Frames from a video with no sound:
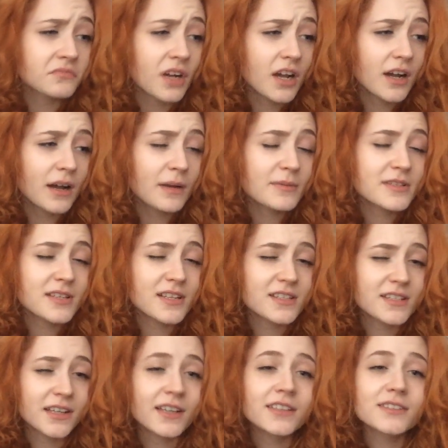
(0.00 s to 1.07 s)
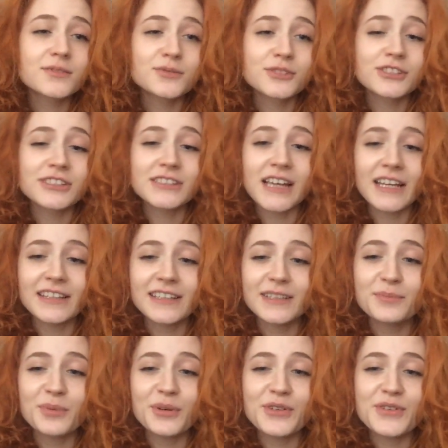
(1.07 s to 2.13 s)
I'm a size 6, which is I
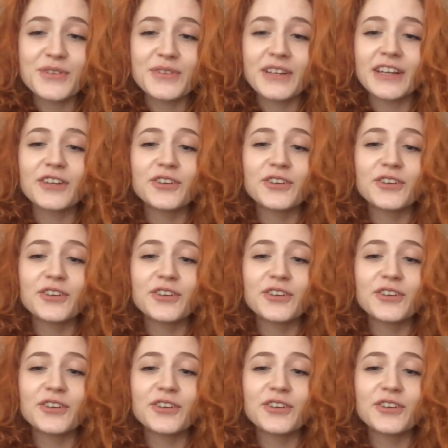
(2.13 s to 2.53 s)
think pretty like